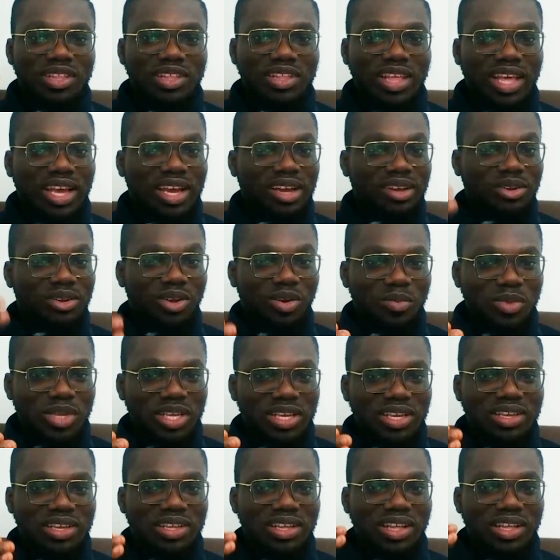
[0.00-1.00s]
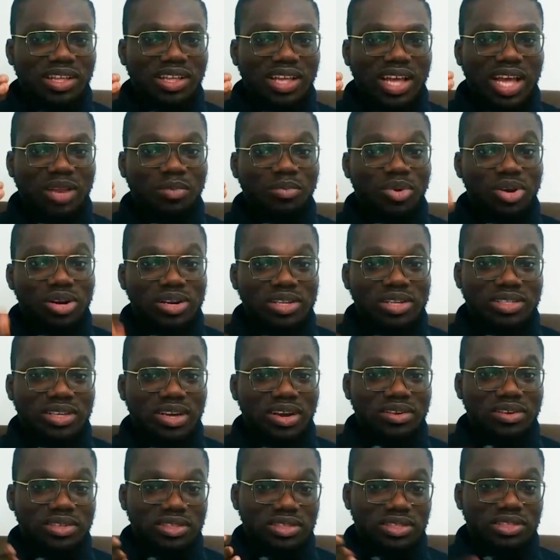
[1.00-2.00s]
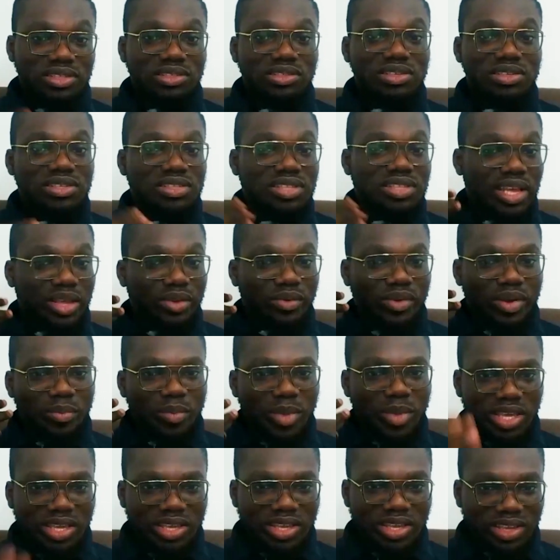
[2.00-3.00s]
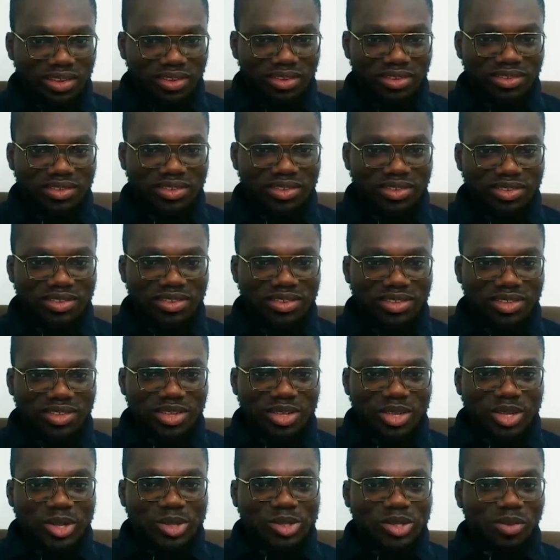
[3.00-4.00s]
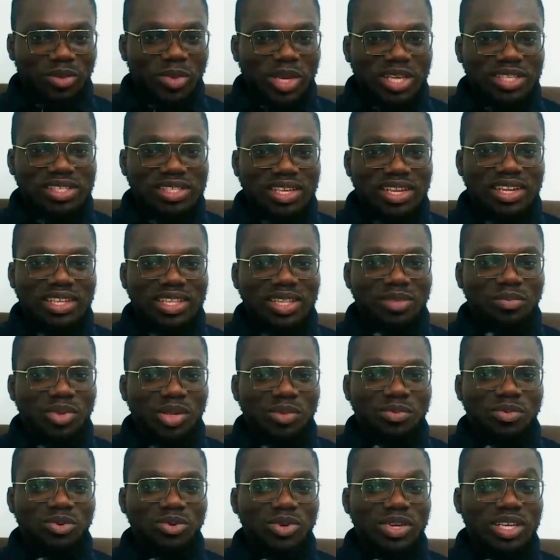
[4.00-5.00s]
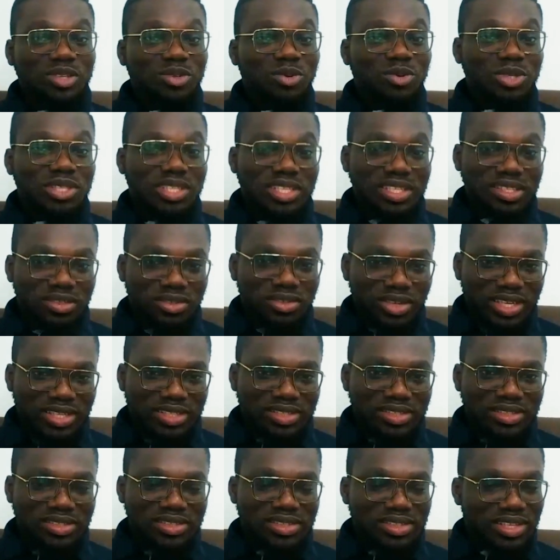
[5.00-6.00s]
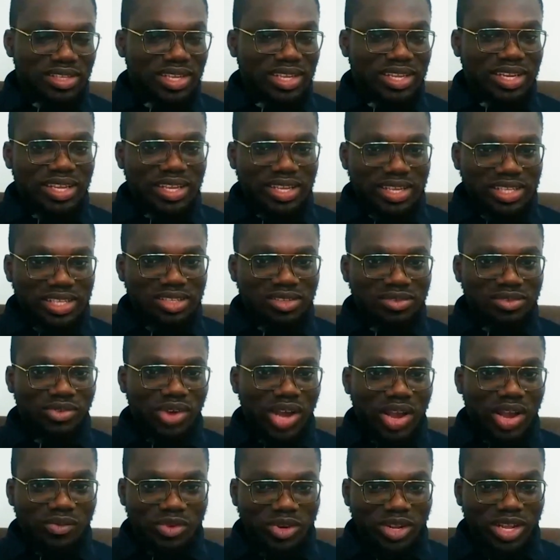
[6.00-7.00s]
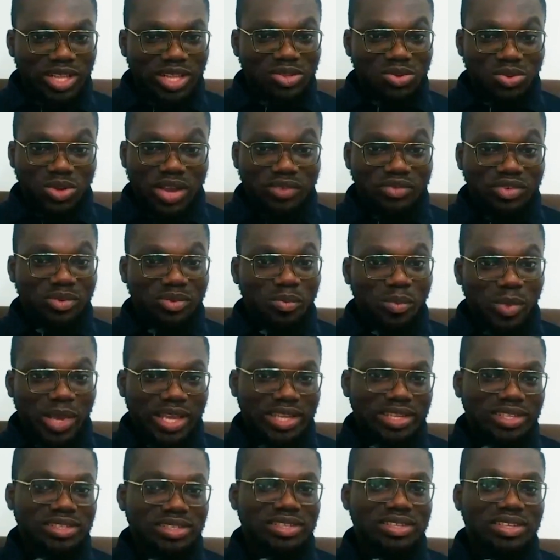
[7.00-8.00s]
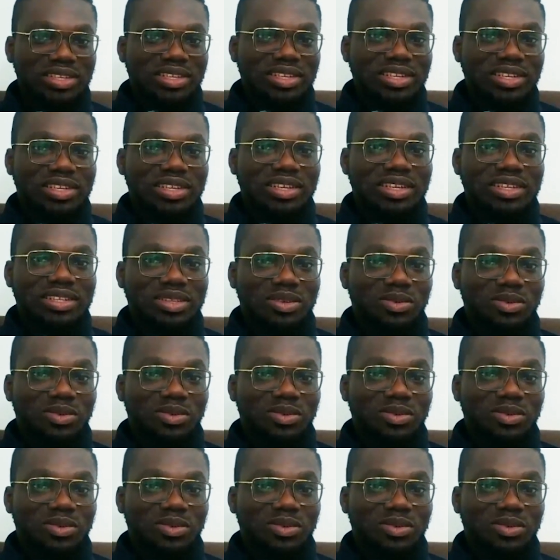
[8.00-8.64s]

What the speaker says: economic and political decisions that you are making. So basically, the people in whose interests it is for Africa to have remained the